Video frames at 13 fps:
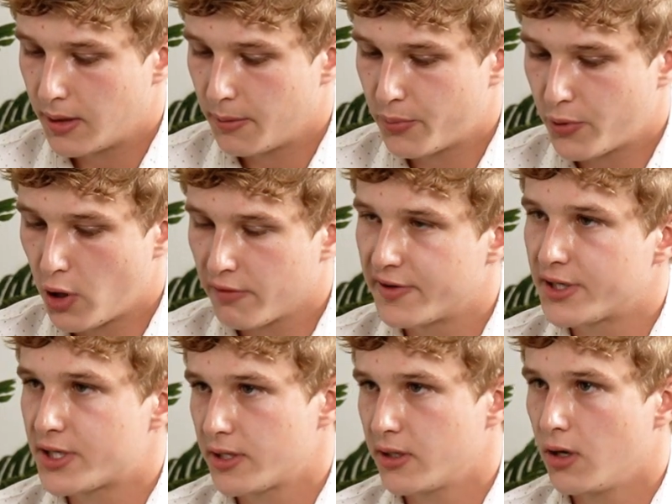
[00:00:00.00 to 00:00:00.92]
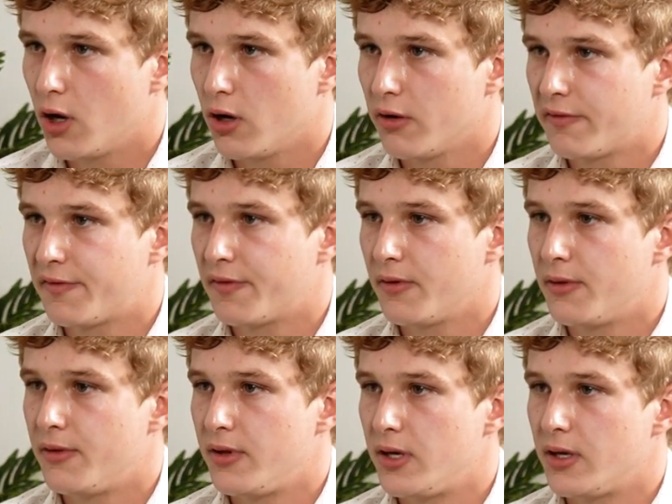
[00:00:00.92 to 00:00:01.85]
profit of
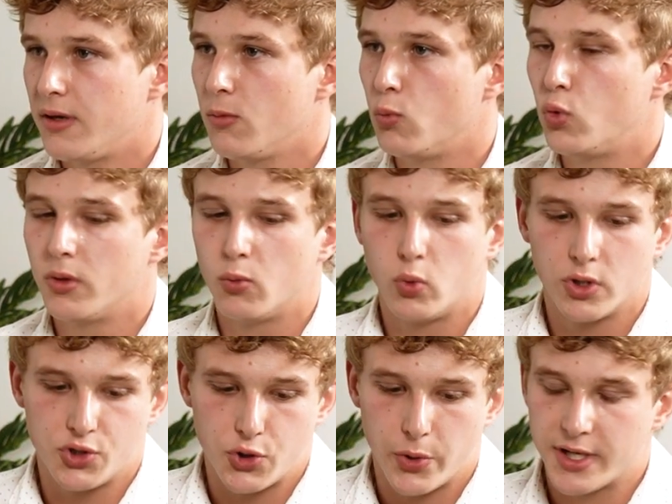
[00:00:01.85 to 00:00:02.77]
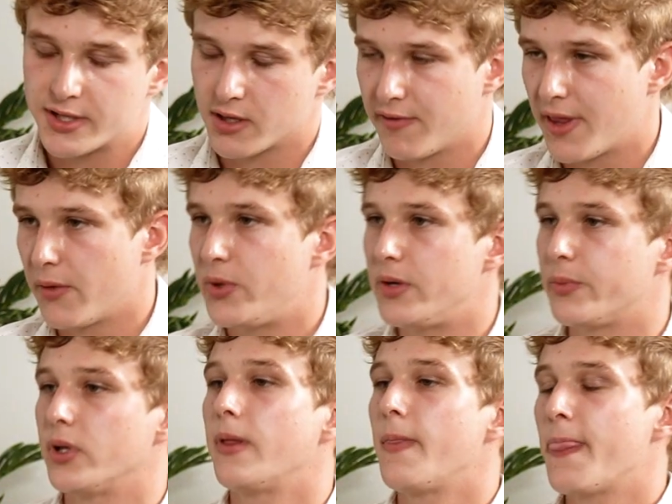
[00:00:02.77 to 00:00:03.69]
the doings of other
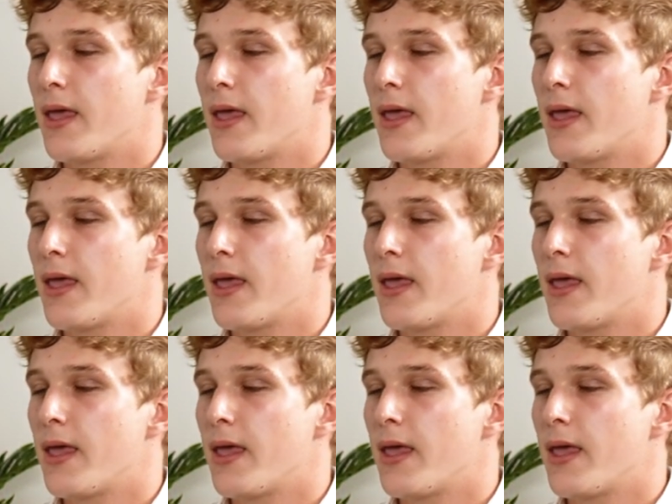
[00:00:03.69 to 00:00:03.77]
people.